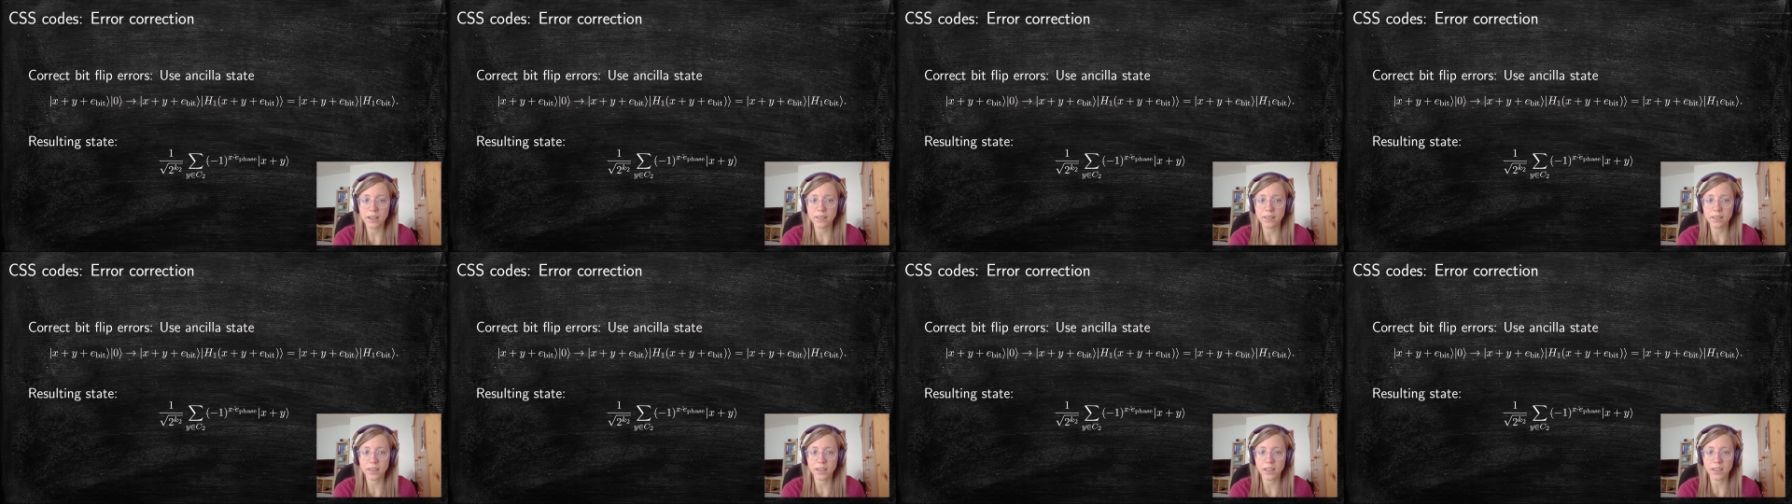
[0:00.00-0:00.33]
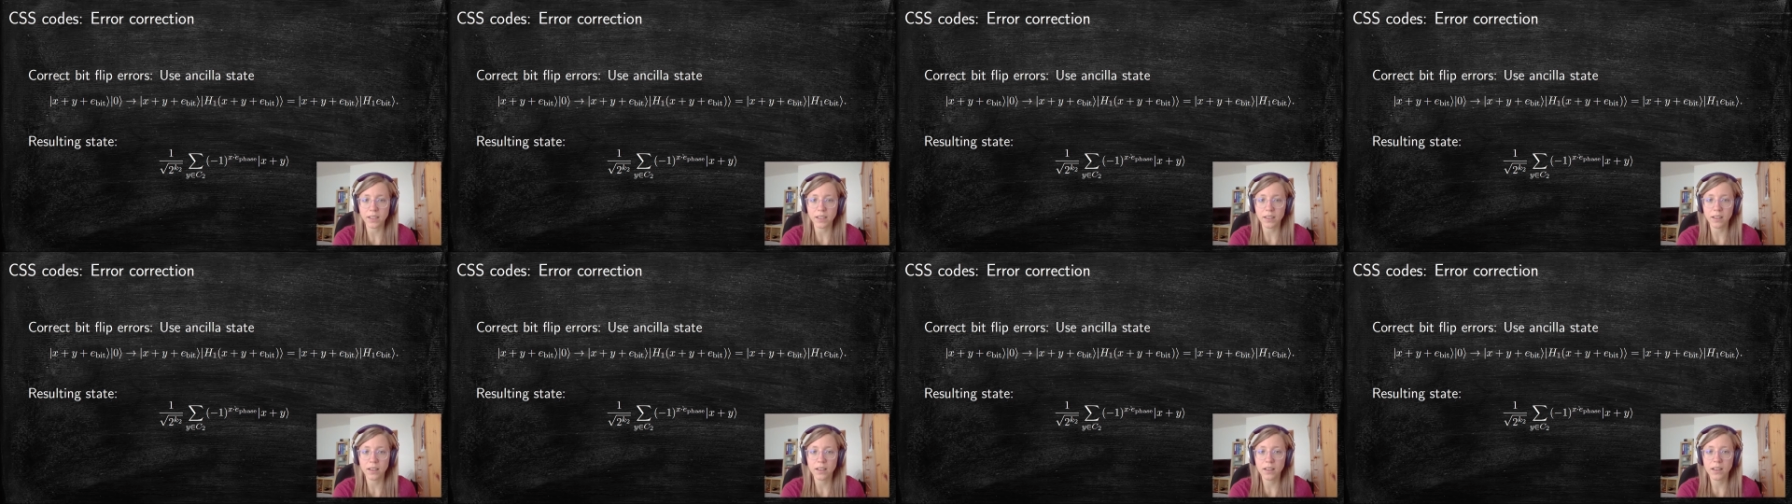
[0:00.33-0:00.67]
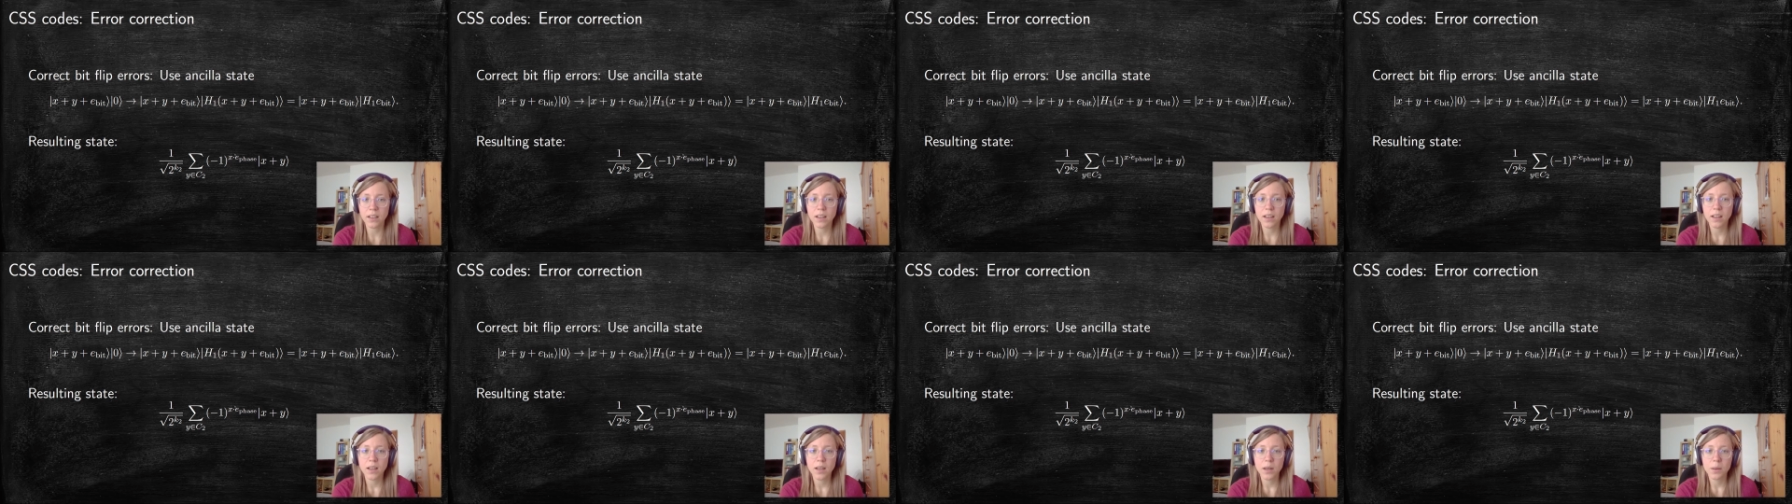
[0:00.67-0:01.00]
and the
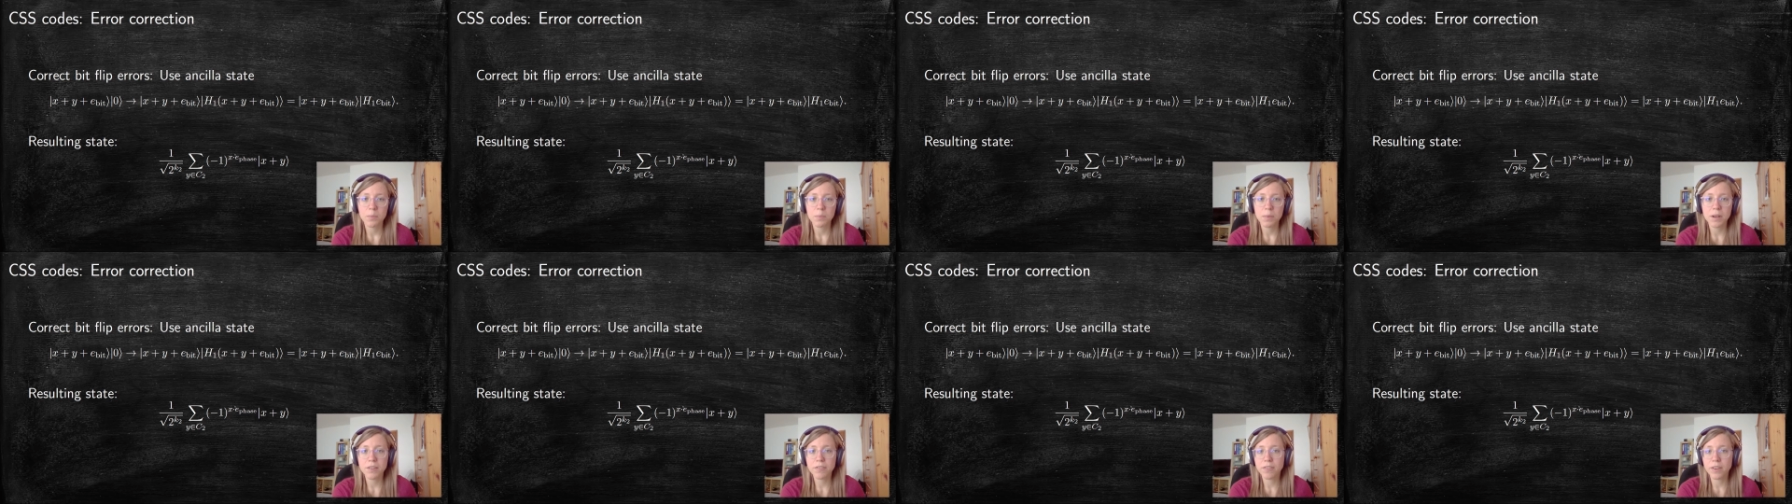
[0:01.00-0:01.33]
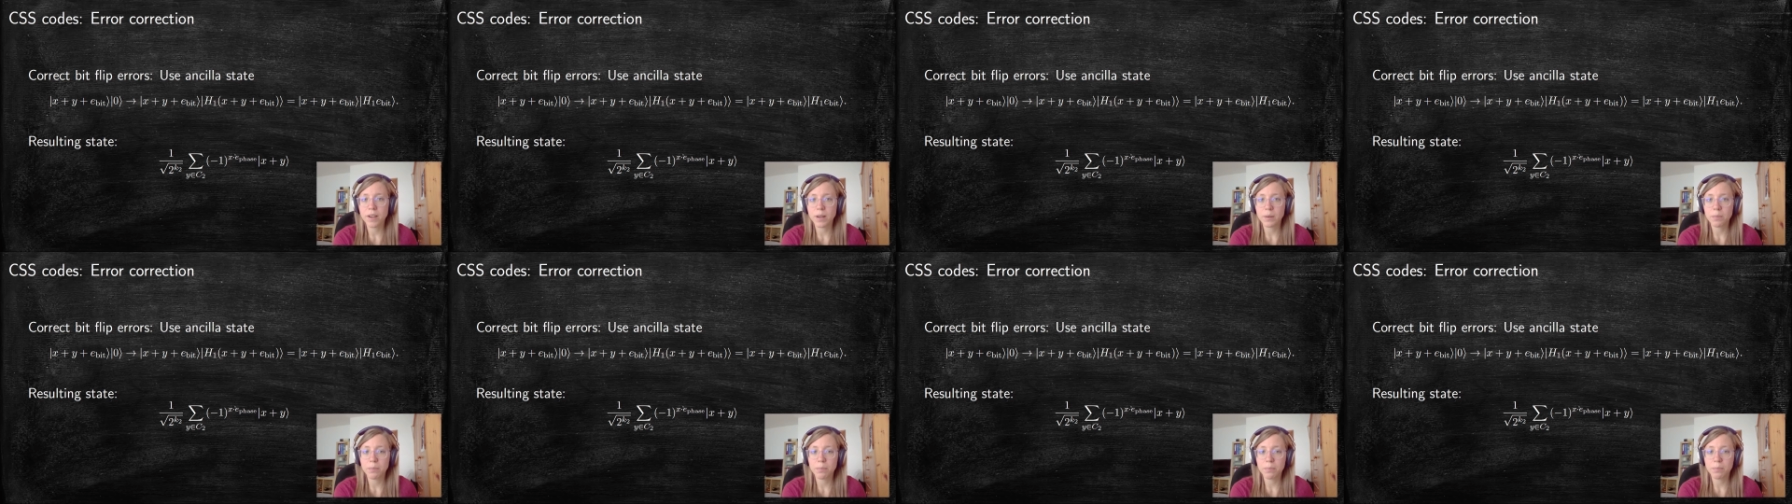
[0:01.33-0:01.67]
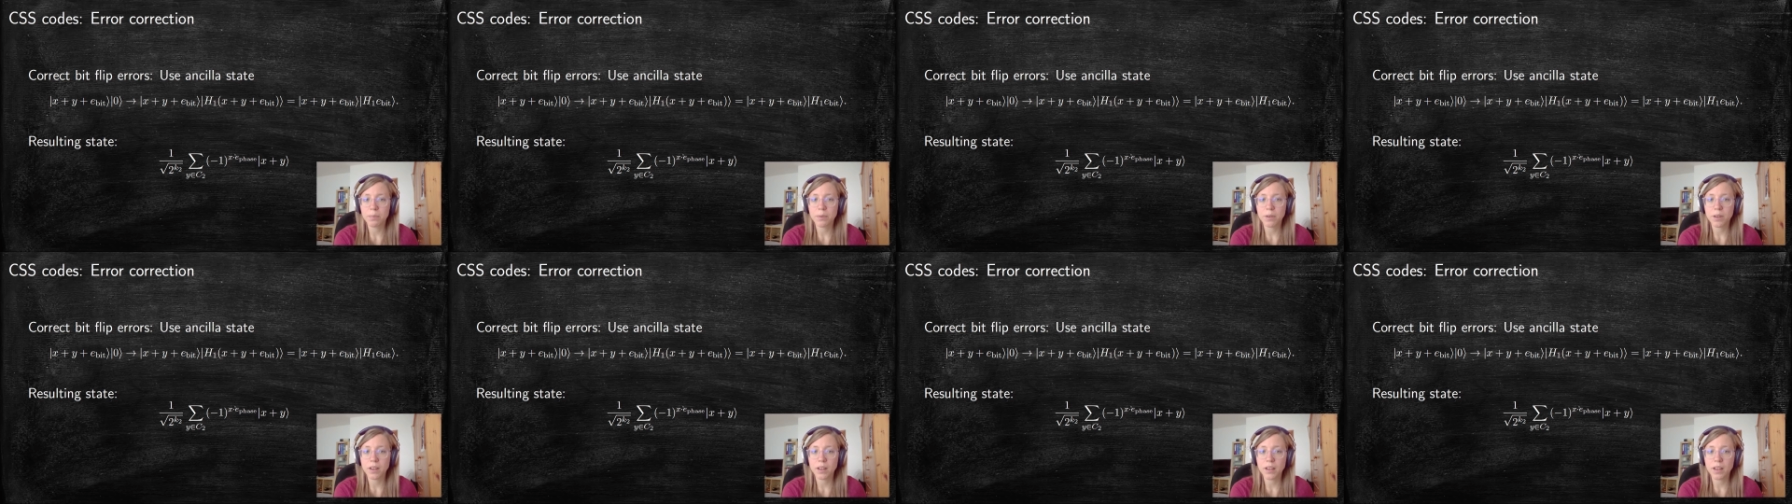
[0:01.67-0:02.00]
bit
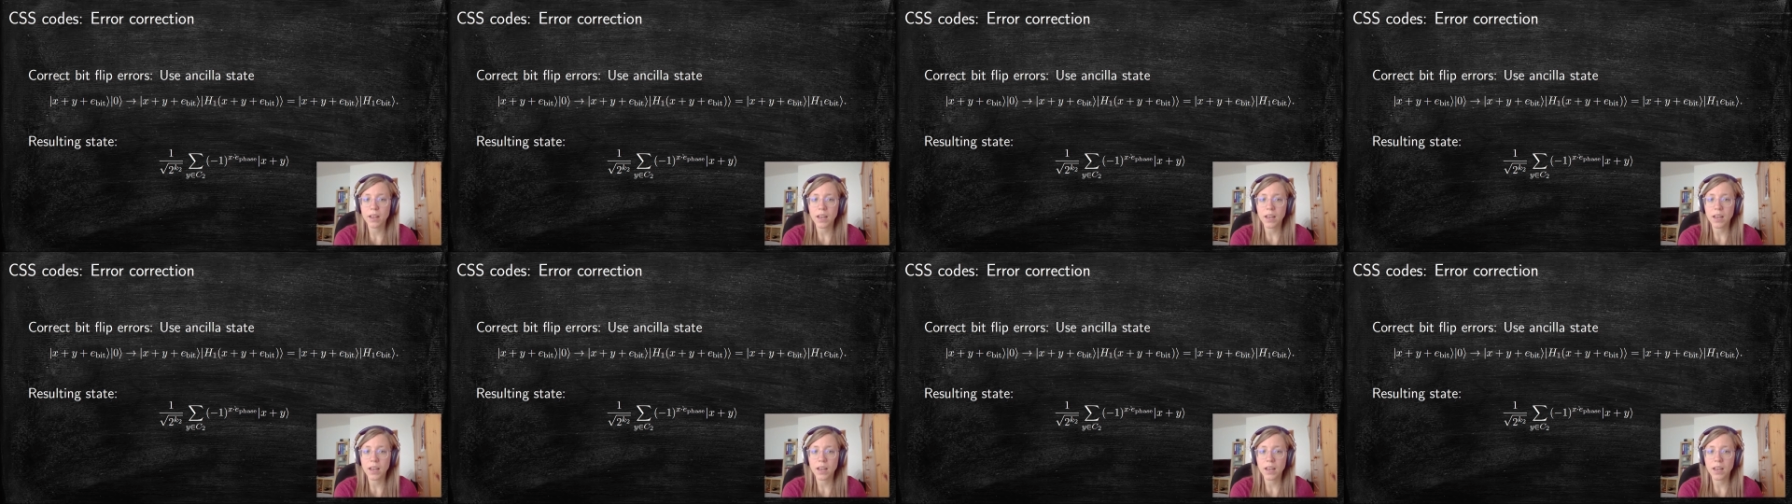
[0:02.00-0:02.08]
flip